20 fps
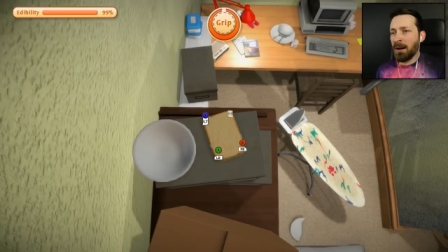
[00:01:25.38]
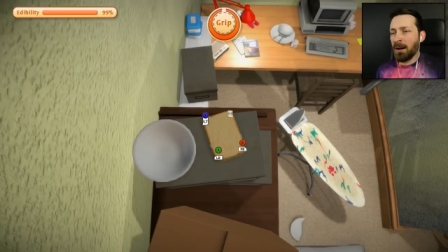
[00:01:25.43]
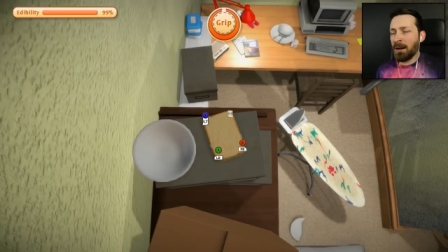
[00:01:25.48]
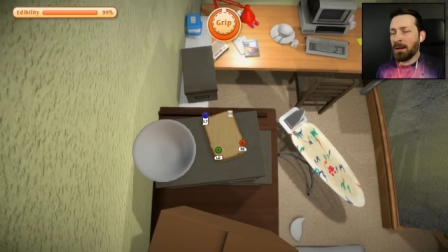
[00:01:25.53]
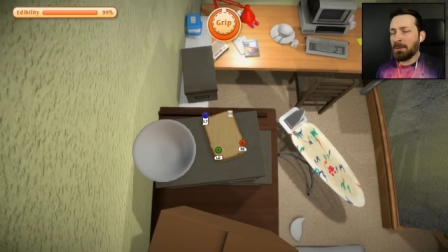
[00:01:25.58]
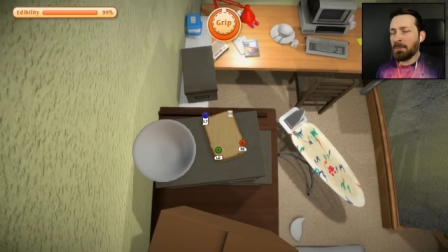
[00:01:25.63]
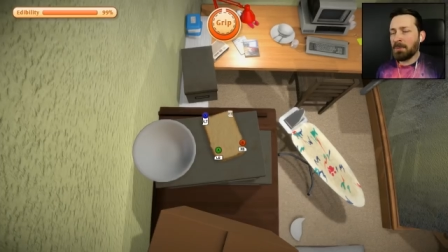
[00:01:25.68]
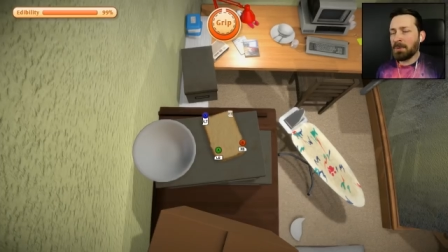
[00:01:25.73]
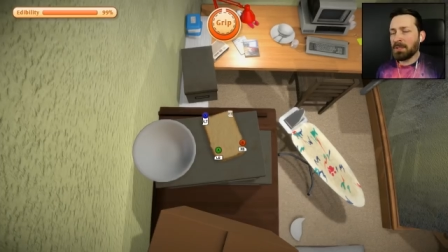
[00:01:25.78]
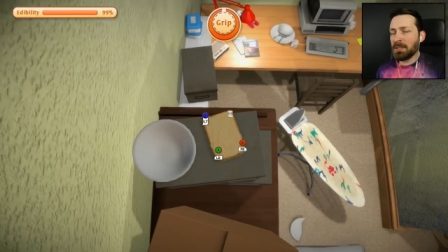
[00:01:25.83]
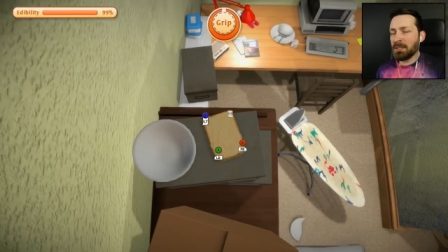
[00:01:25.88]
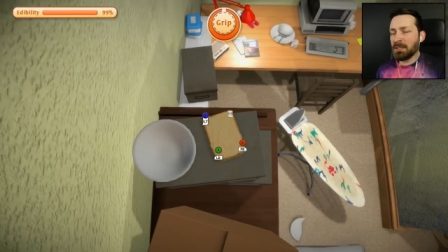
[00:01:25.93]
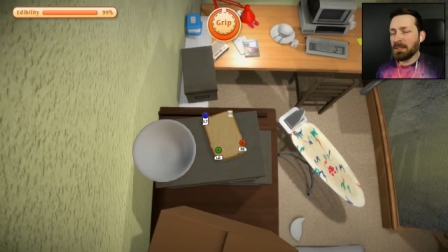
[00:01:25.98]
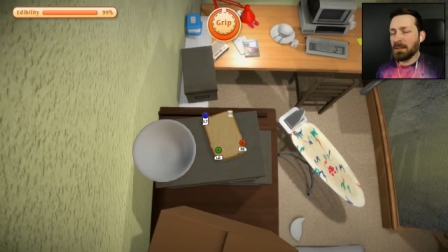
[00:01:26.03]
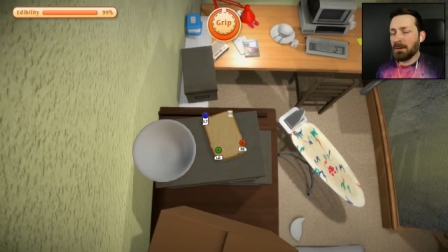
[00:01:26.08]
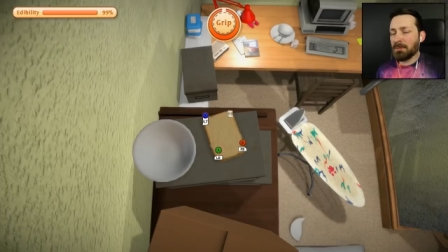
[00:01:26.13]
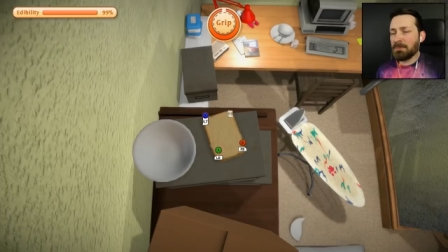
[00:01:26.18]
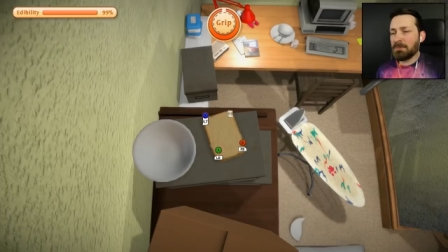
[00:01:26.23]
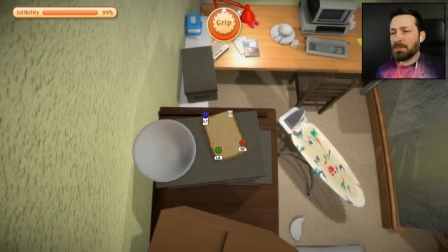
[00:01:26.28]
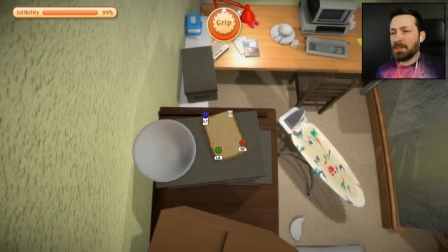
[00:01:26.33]
I would
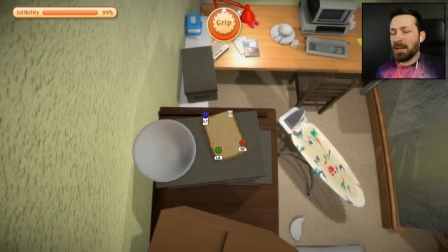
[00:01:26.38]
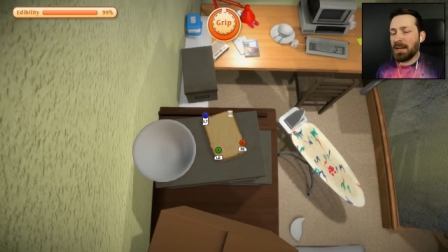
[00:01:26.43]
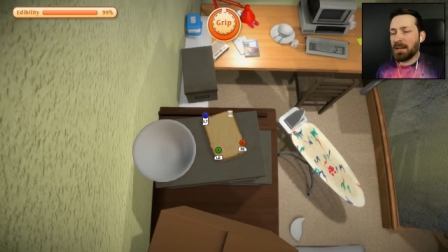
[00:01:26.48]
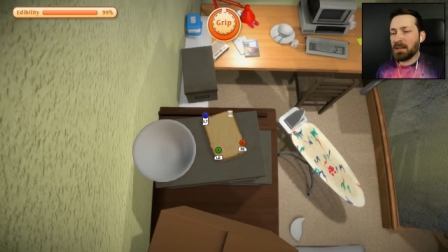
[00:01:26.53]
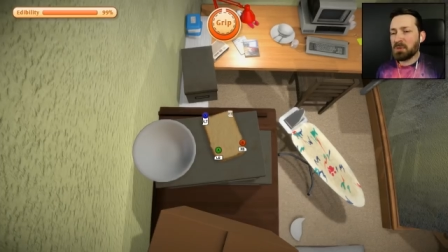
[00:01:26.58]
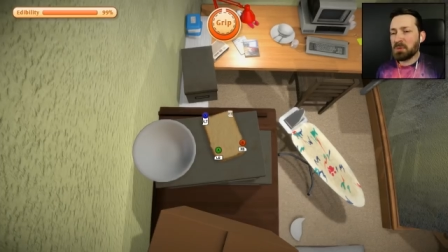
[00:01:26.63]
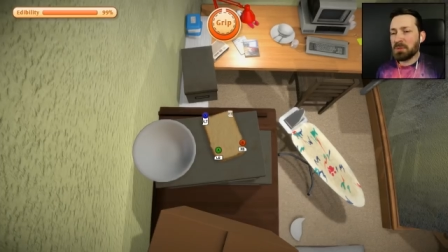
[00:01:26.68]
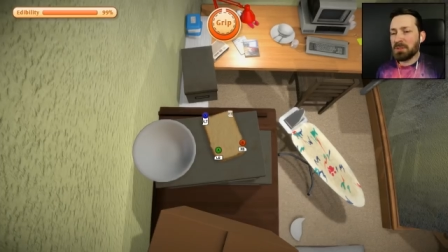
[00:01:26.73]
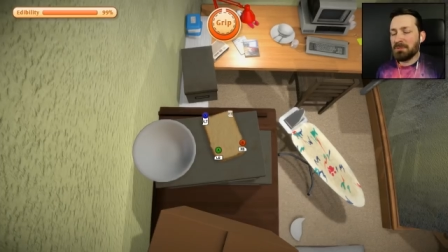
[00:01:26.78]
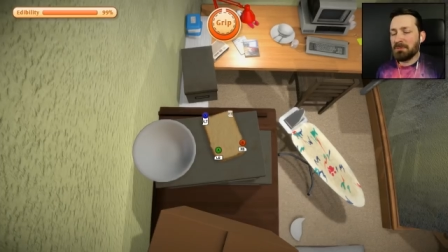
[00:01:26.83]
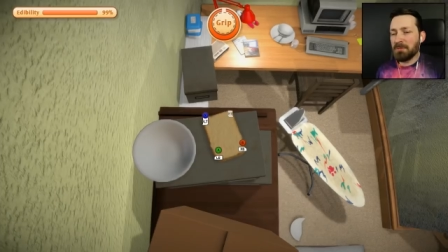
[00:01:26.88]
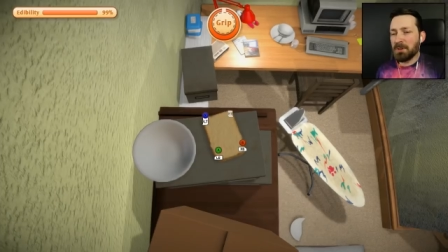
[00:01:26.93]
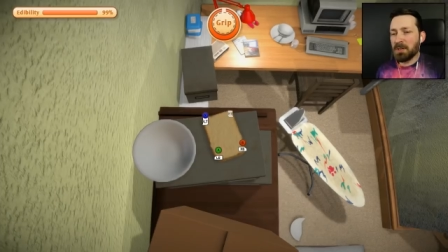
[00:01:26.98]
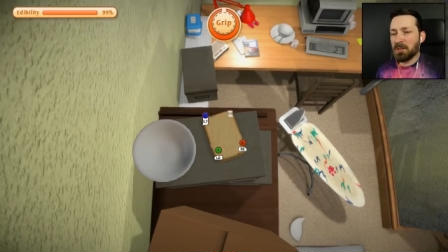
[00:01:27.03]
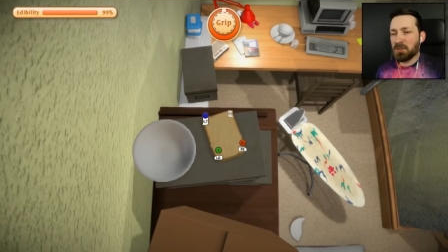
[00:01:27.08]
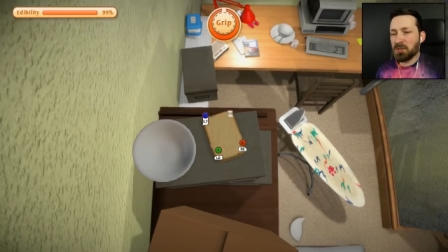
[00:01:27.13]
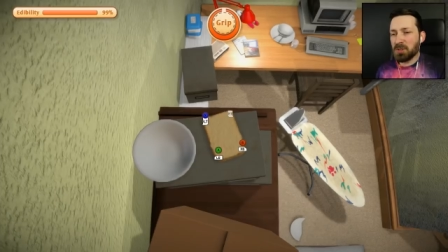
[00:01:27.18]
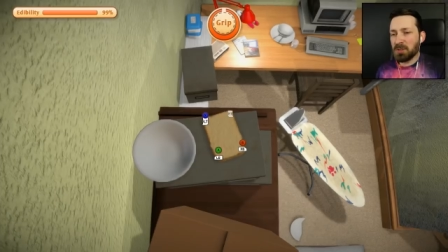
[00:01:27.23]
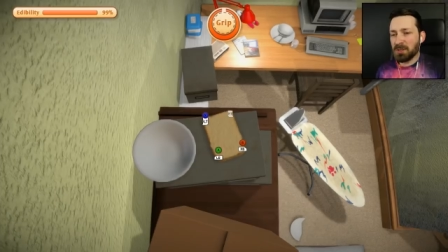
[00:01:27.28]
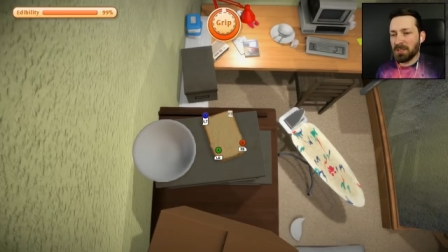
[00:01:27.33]
love to actually
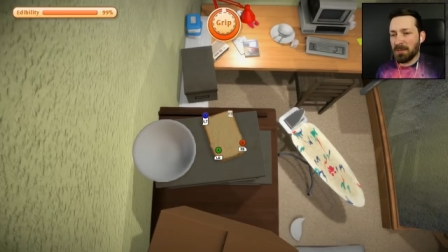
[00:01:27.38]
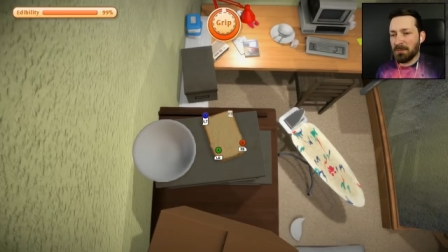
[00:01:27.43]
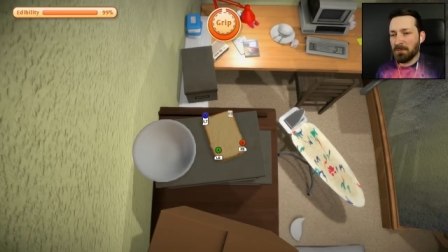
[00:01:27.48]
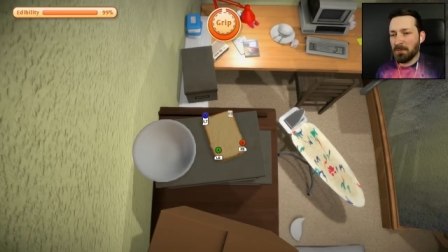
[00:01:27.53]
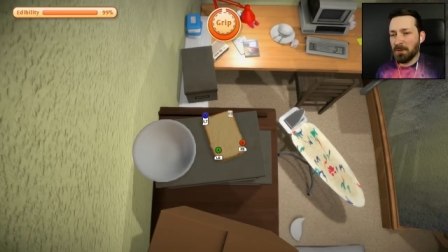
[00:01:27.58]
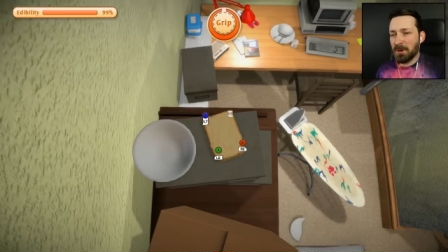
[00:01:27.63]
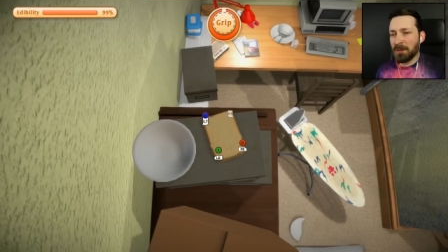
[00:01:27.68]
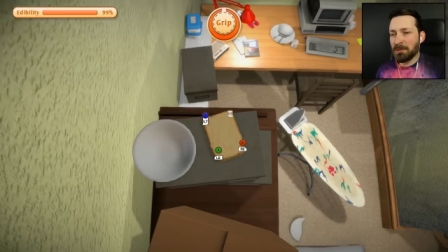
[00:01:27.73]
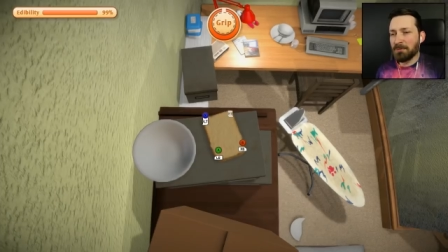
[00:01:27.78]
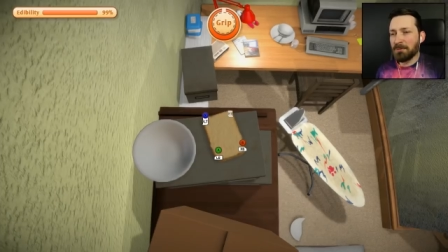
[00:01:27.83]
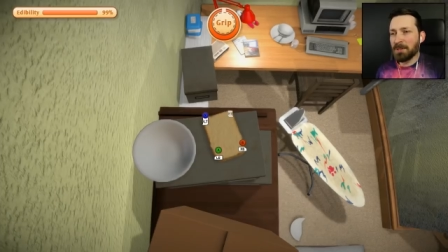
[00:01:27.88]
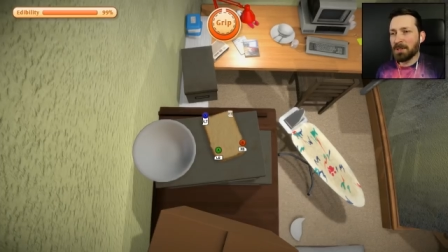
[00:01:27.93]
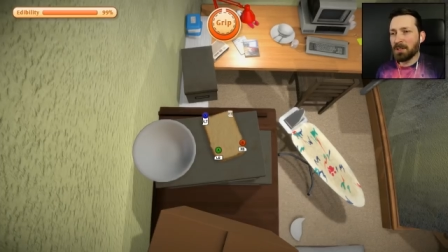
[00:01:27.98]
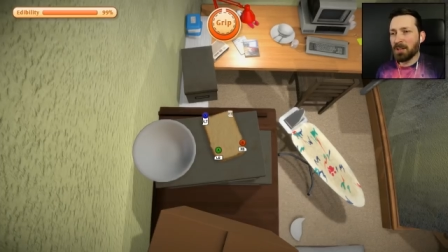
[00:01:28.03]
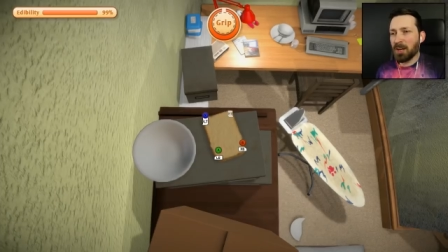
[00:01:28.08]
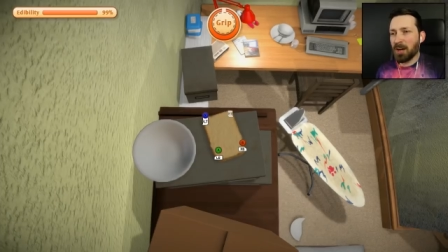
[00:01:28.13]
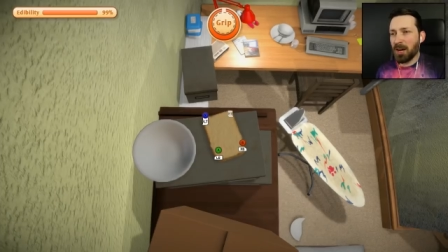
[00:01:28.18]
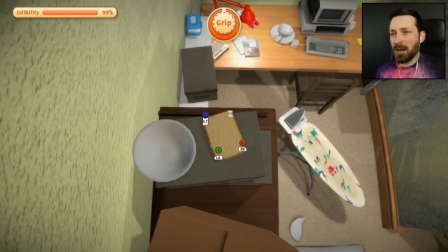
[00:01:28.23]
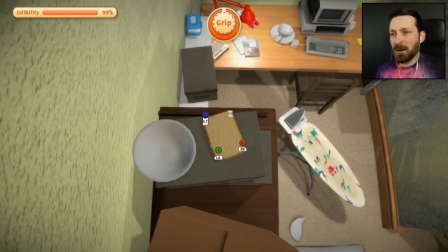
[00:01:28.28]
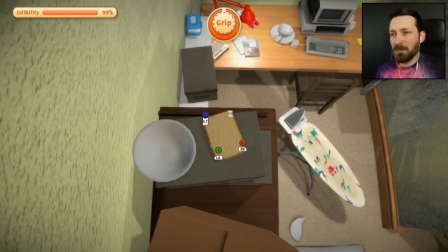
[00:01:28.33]
finish a level and feel
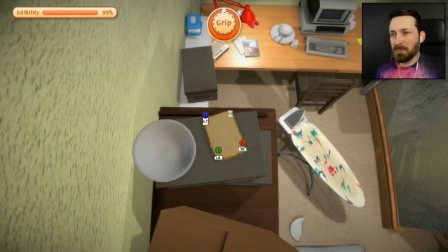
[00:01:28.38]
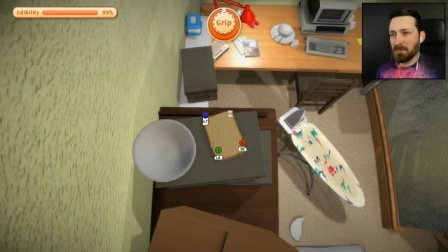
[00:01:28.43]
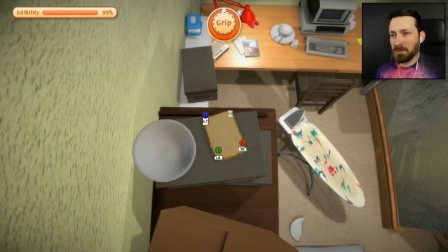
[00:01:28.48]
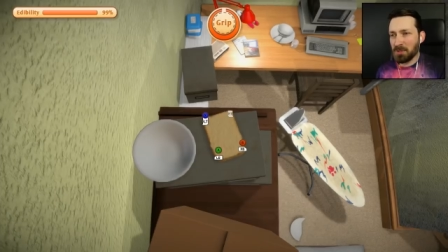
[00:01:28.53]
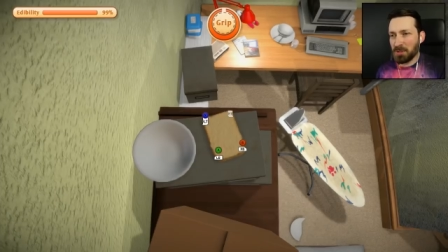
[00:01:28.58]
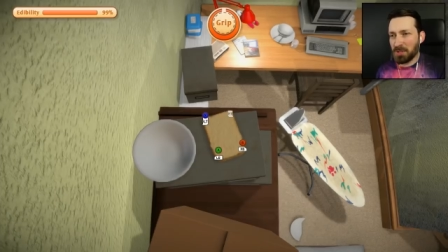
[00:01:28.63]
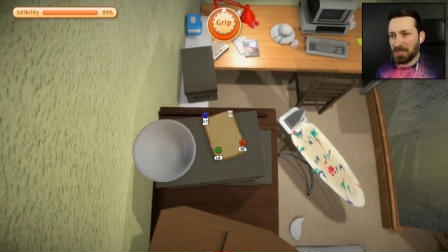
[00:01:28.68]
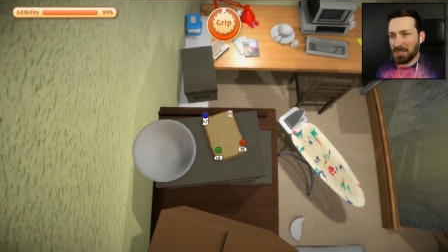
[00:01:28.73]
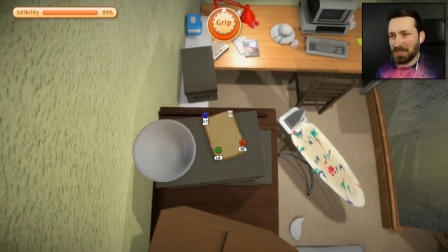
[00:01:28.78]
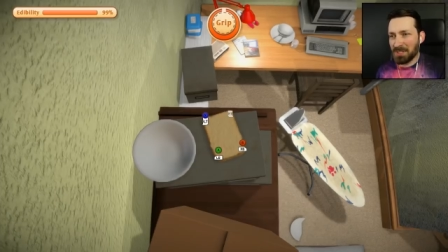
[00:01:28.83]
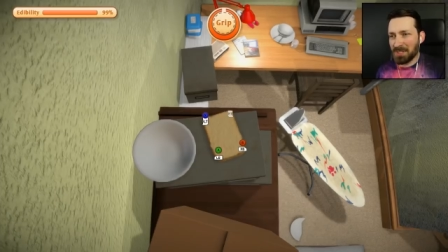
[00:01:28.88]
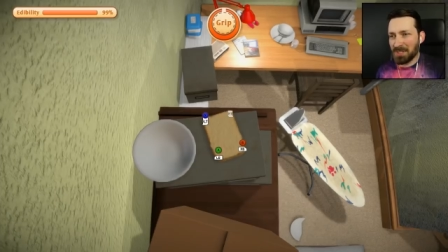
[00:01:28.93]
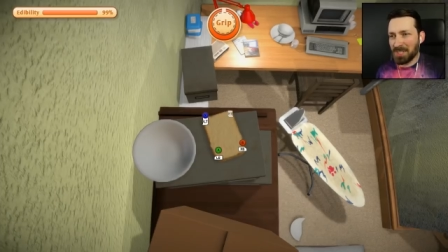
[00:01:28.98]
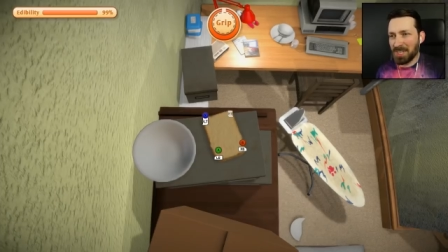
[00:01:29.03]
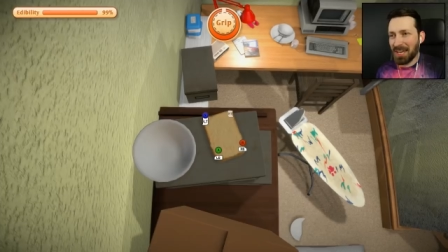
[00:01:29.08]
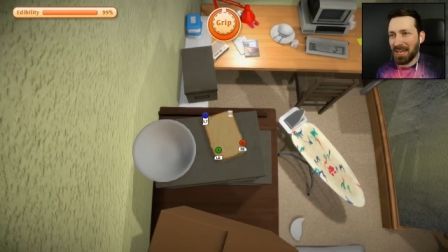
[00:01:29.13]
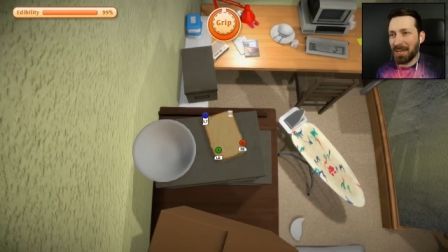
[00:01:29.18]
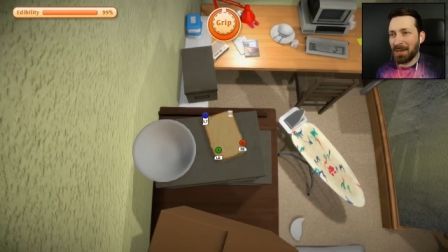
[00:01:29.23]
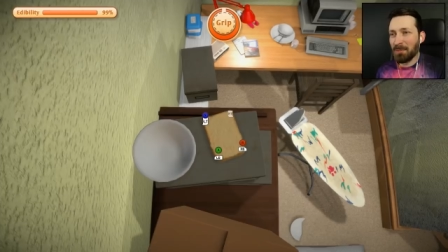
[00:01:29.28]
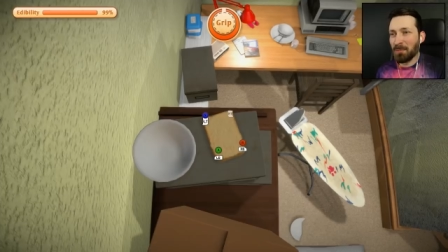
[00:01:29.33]
accomplished in this
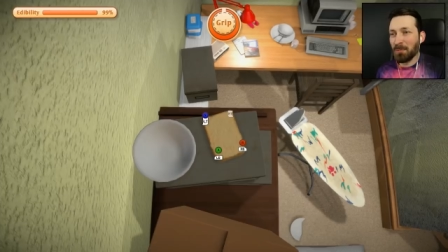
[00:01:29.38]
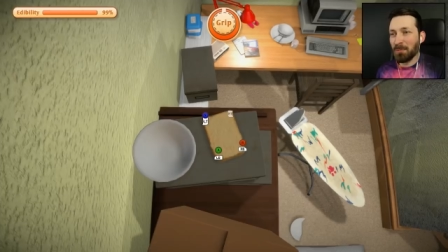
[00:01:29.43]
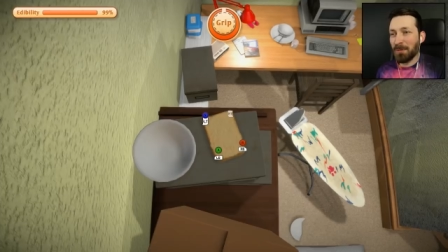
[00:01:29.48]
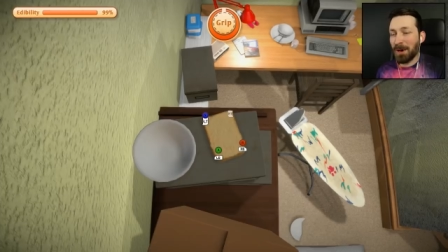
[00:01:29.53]
game